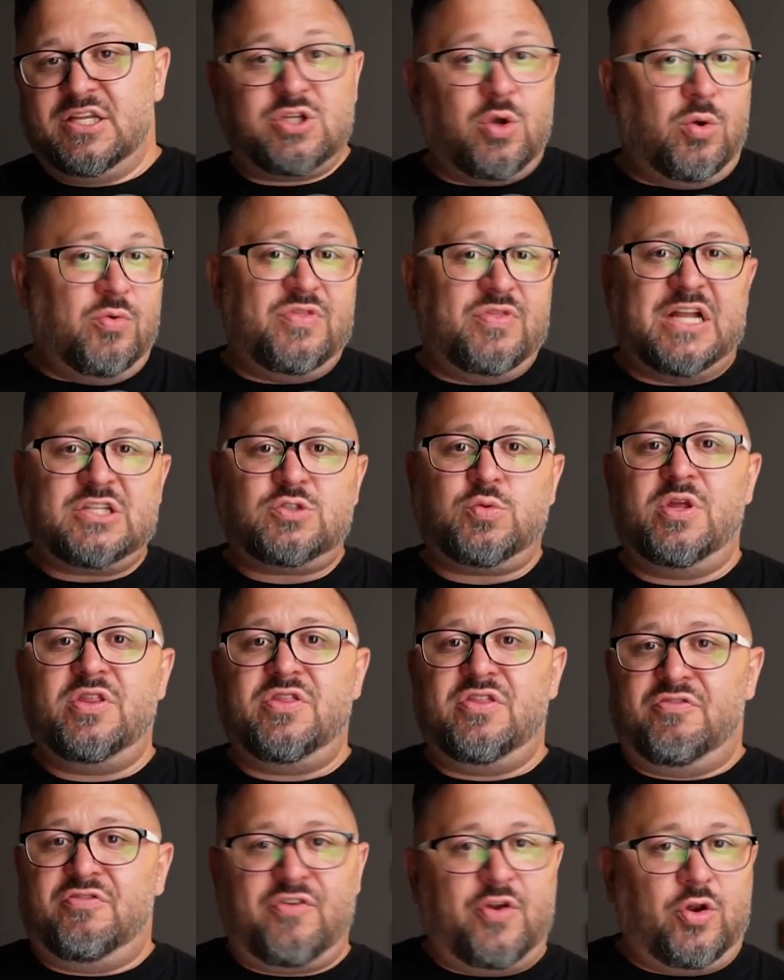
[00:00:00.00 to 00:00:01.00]
So that's what
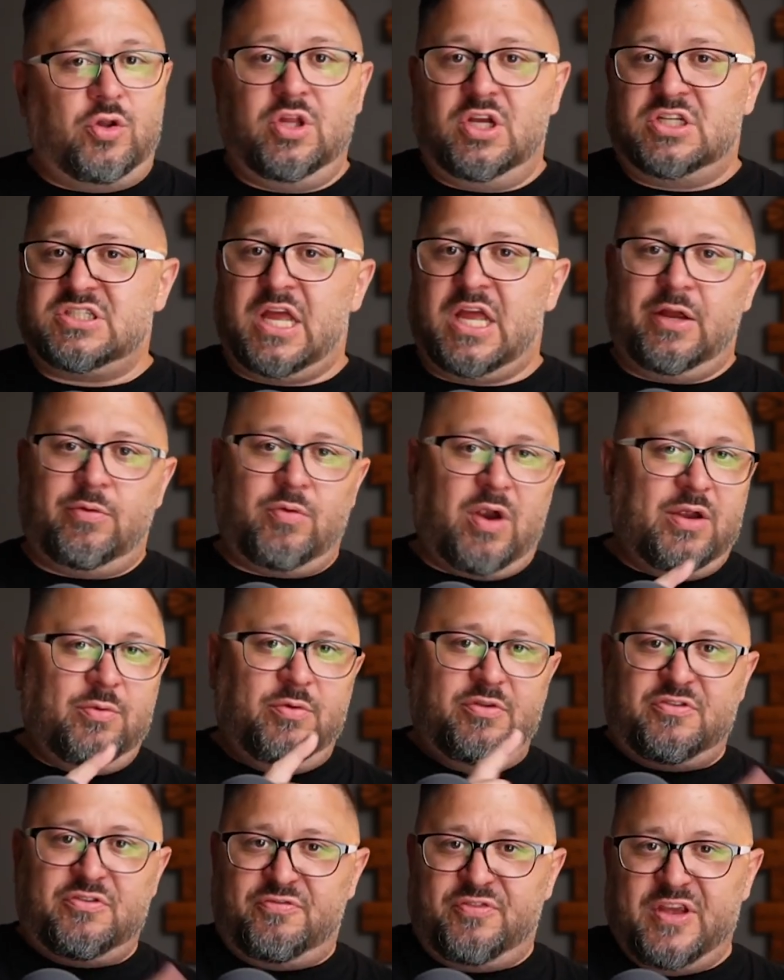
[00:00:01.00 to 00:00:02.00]
the funnel looks like, right?
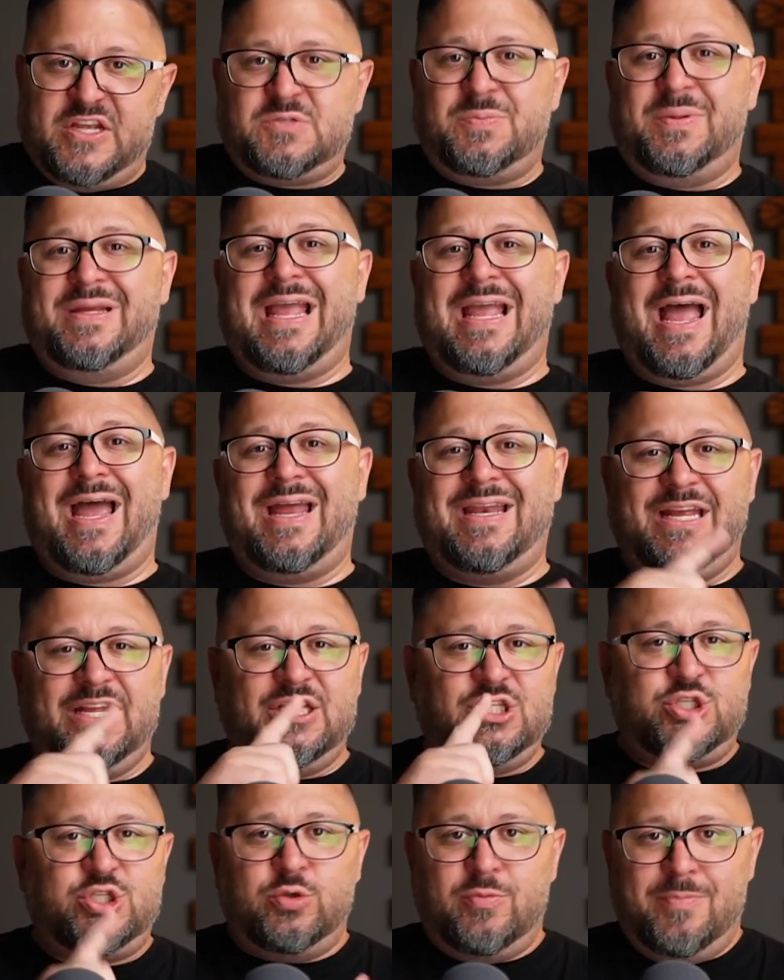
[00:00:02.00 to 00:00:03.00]
With Facebook ad
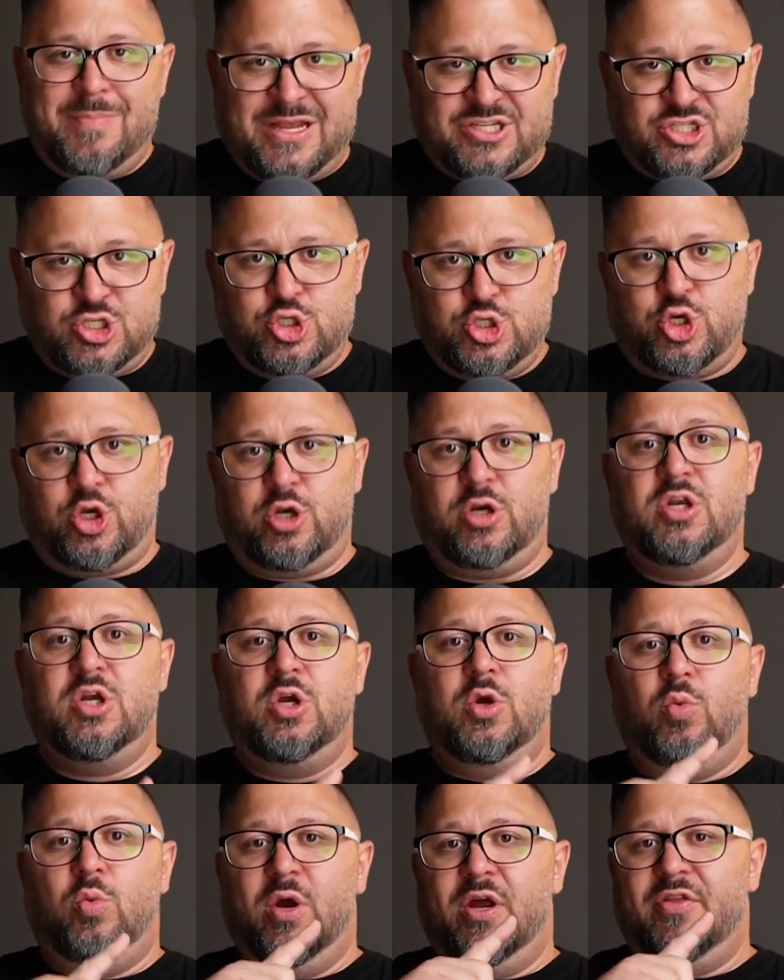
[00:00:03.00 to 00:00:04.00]
into Messenger,
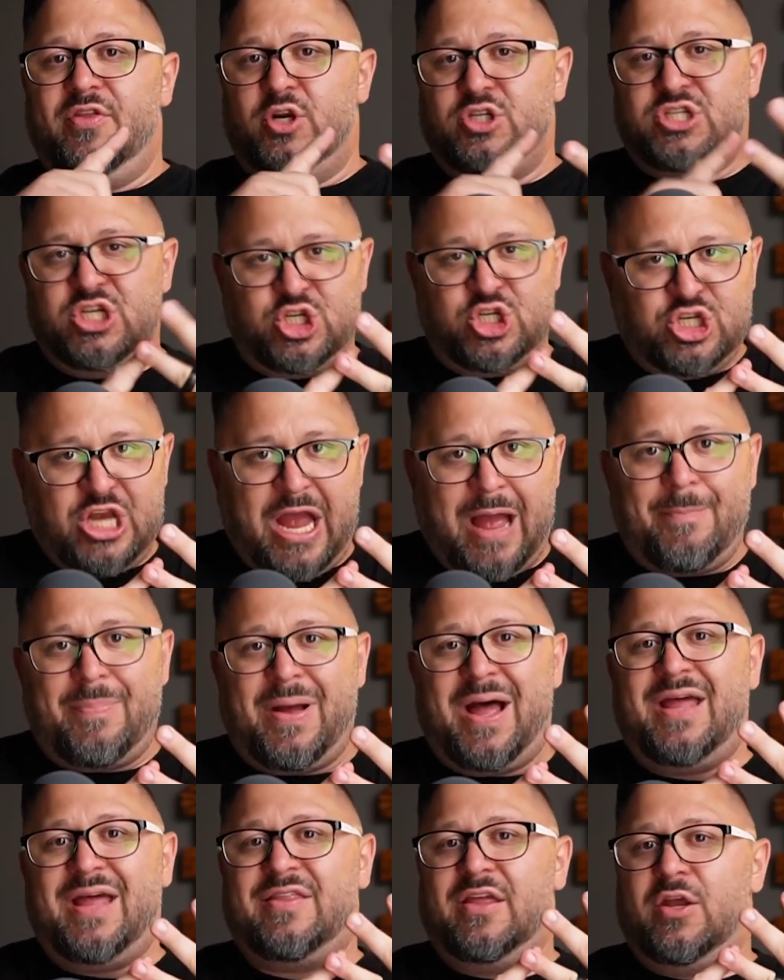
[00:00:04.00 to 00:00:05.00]
where there's a chat
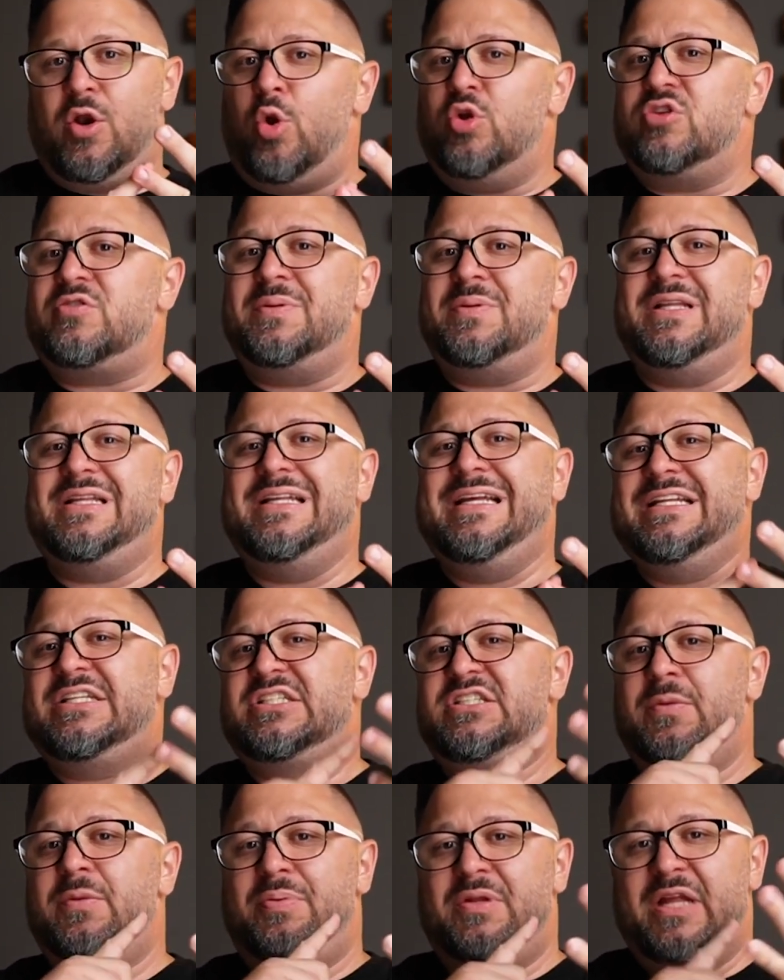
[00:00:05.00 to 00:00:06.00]
bot that ultimately leads
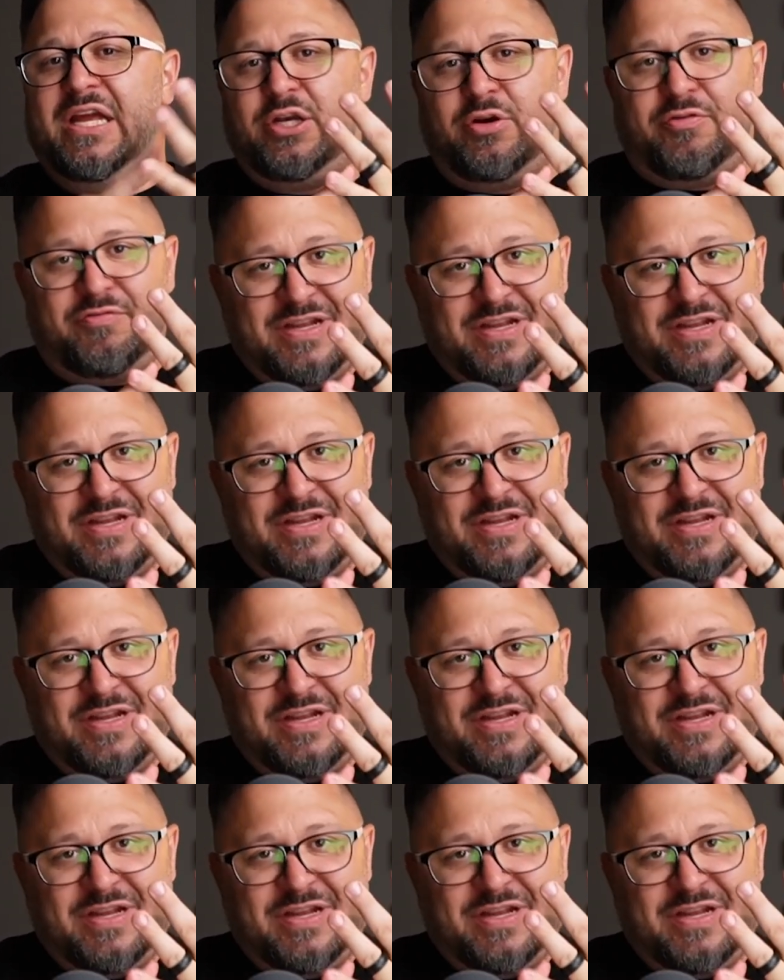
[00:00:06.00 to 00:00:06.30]
to plan your